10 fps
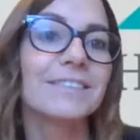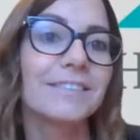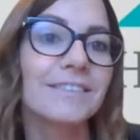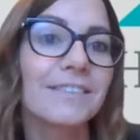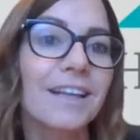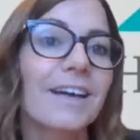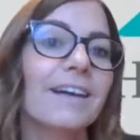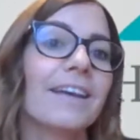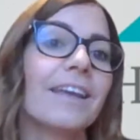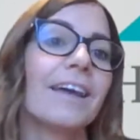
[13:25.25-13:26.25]
And that,
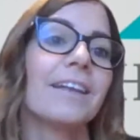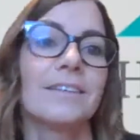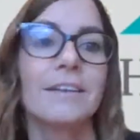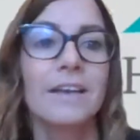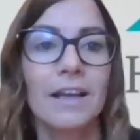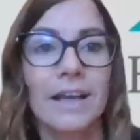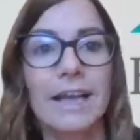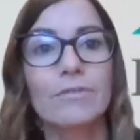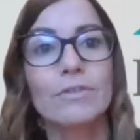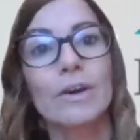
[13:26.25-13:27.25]
again,
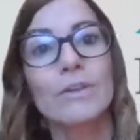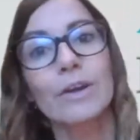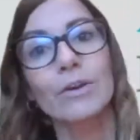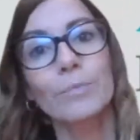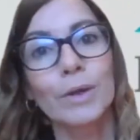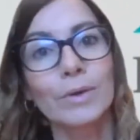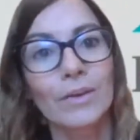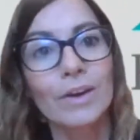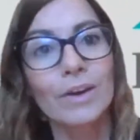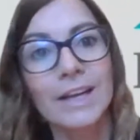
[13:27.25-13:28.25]
even though that could be
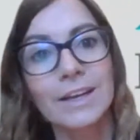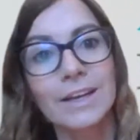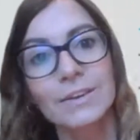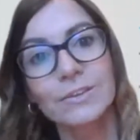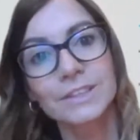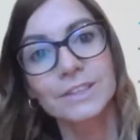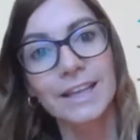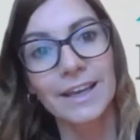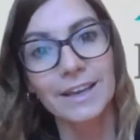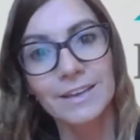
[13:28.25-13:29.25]
online in your
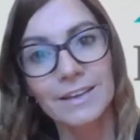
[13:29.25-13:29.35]
ticket,